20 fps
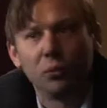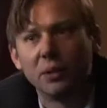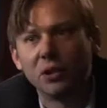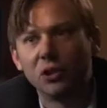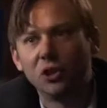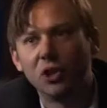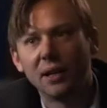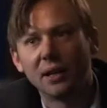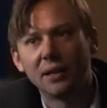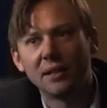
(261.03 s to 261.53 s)
you will be
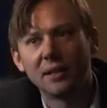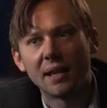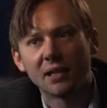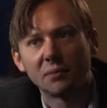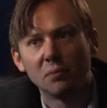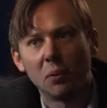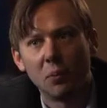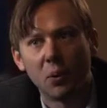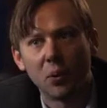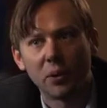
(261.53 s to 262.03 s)
shitting
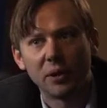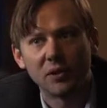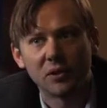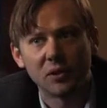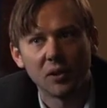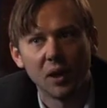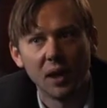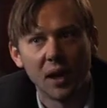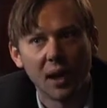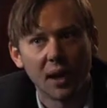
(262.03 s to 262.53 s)
decimal
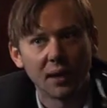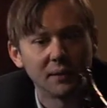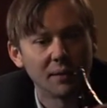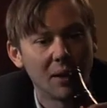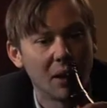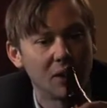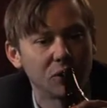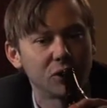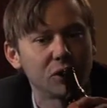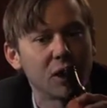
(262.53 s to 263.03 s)
points
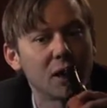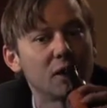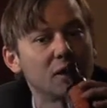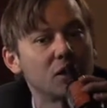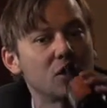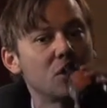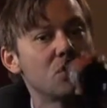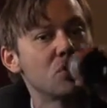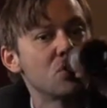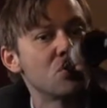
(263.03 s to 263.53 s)
and dollar
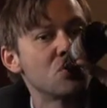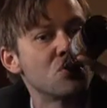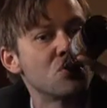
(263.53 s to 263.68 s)
signs.